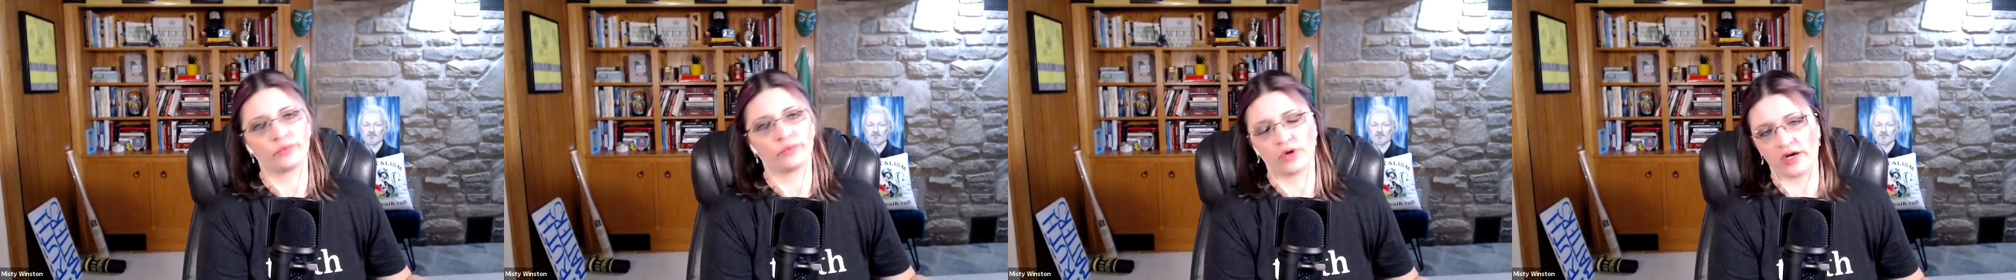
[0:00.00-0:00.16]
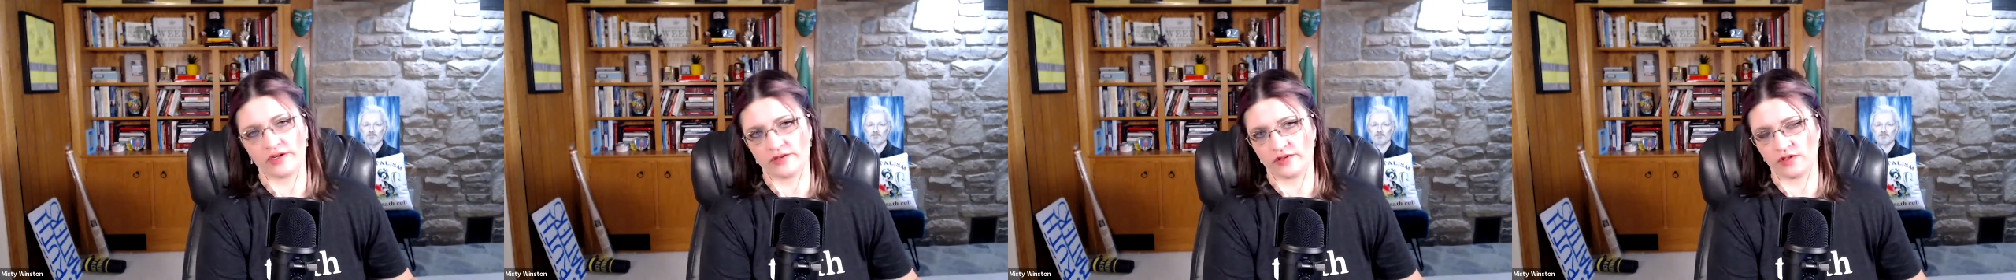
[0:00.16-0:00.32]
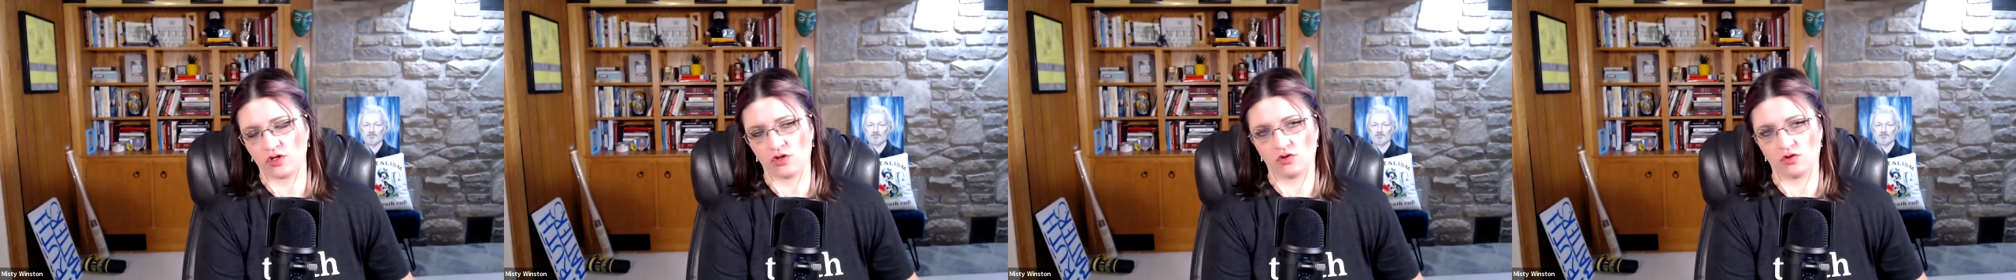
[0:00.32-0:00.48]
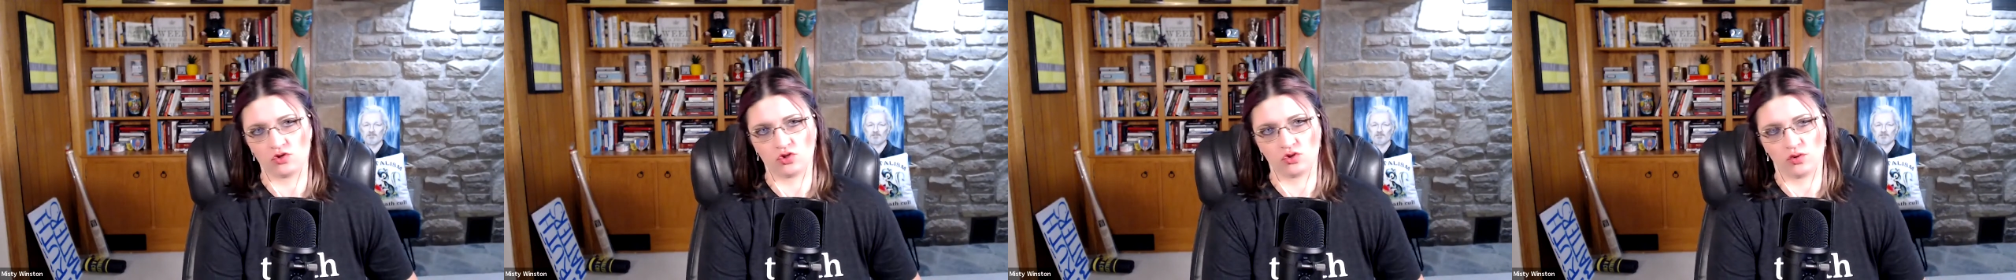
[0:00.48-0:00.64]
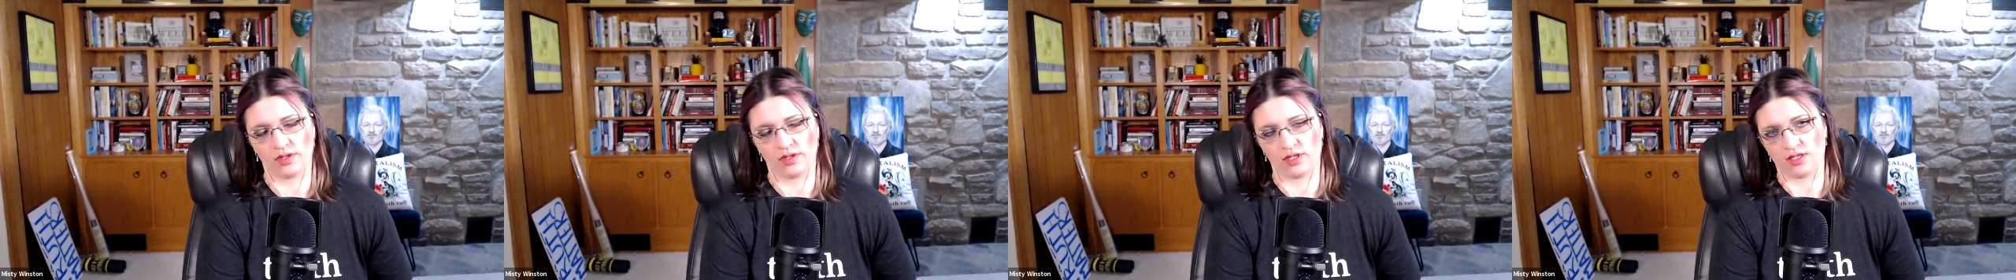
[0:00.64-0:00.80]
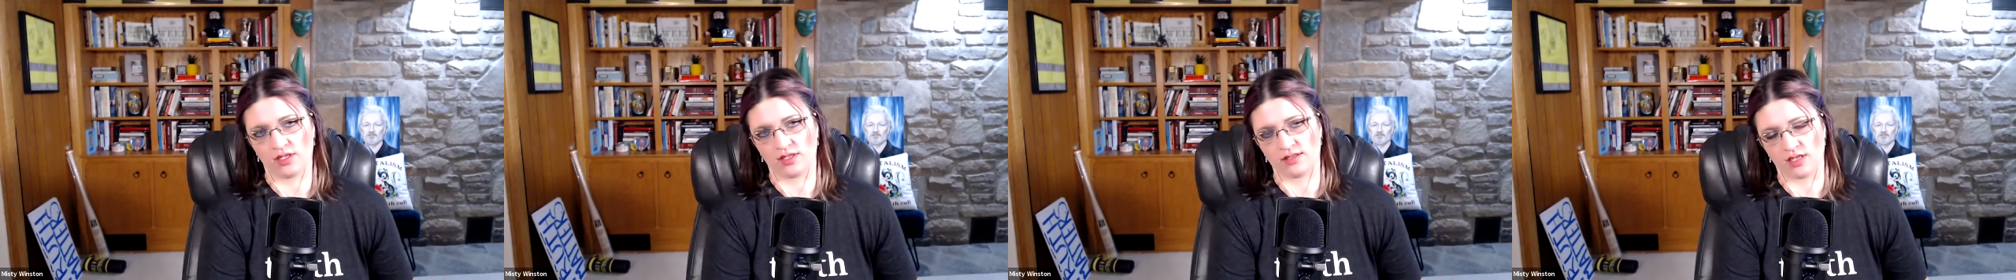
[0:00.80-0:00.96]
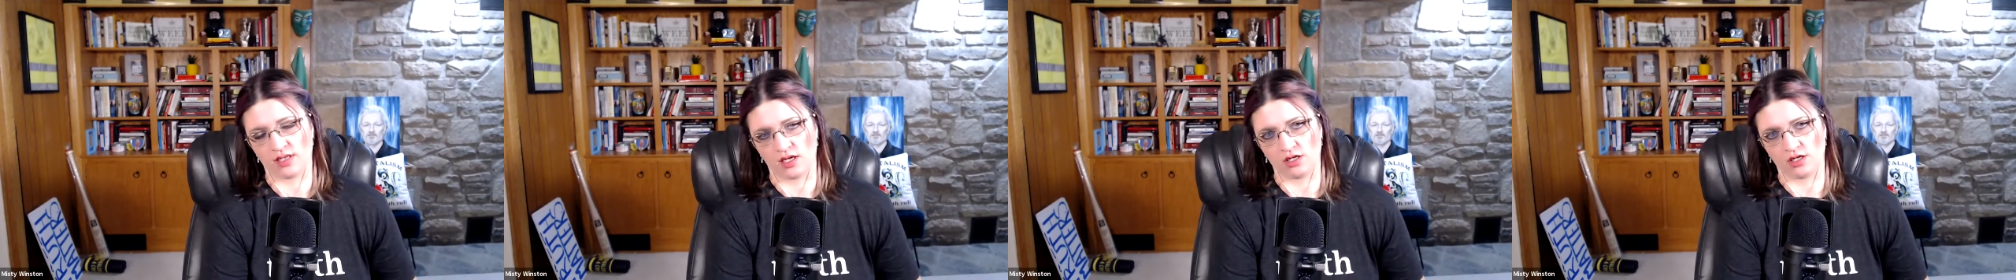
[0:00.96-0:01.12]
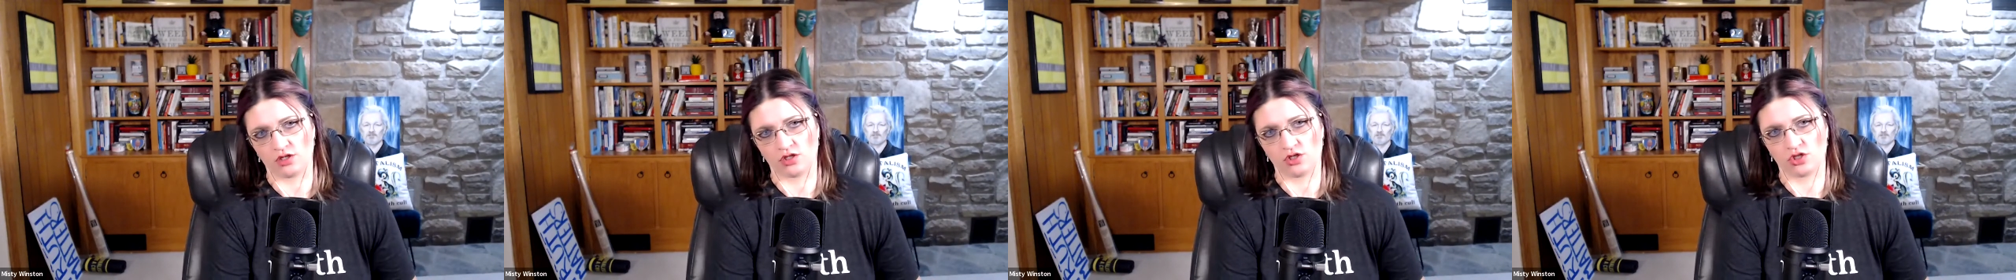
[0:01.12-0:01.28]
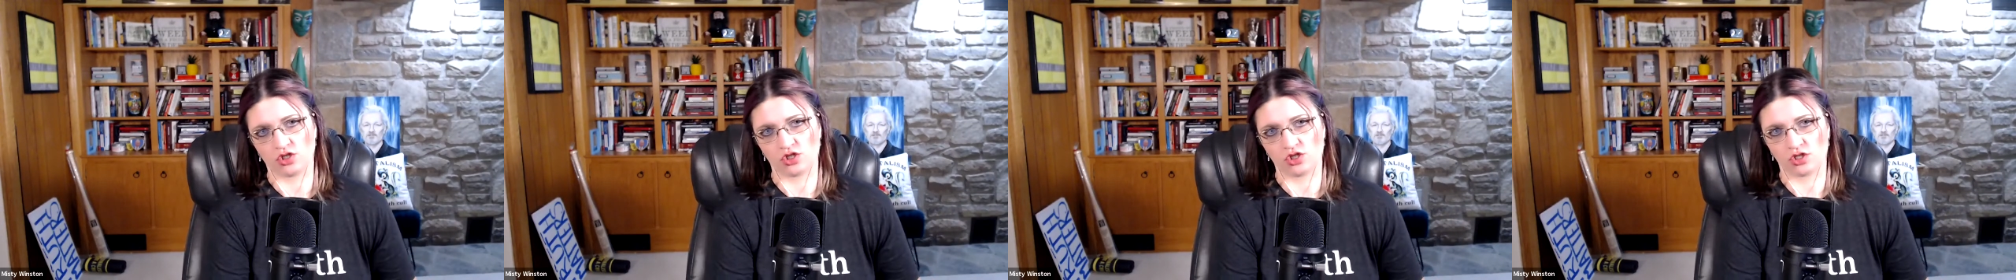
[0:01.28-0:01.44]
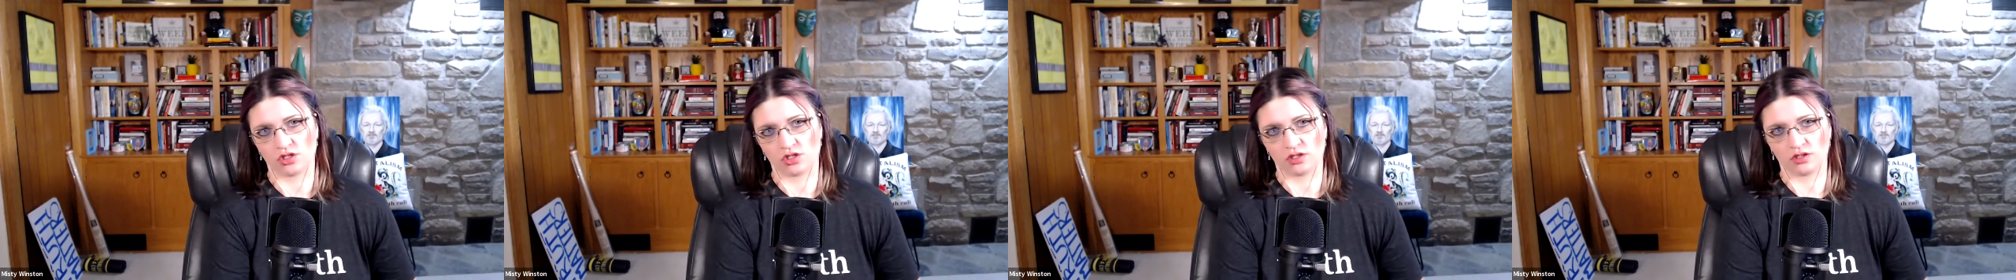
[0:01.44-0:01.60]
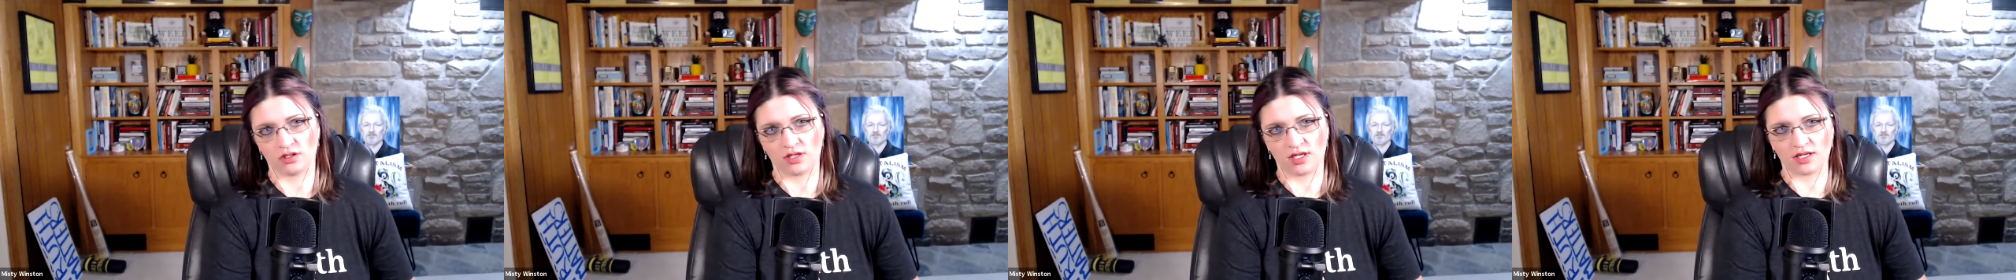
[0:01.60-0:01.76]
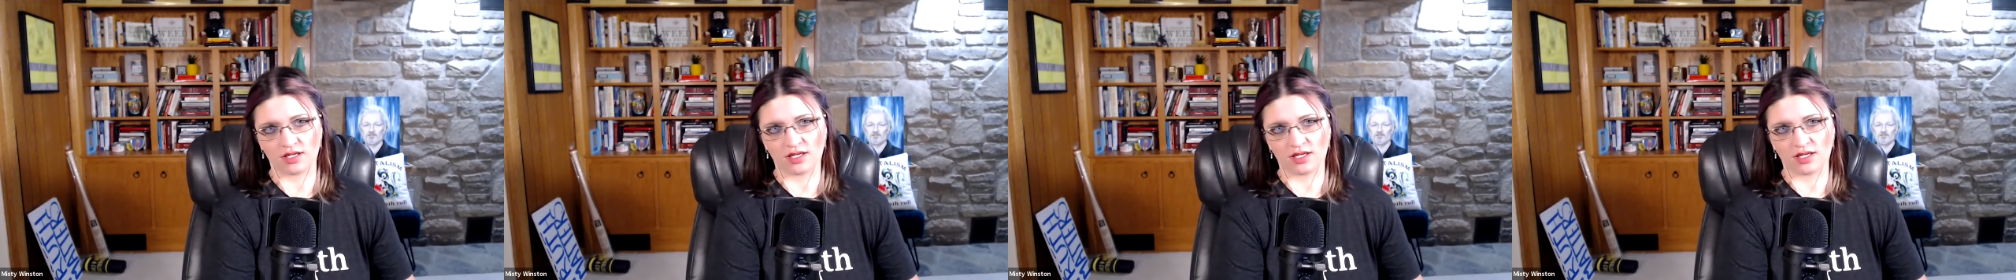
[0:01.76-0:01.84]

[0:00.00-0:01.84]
prosecute Julian Assange. Like,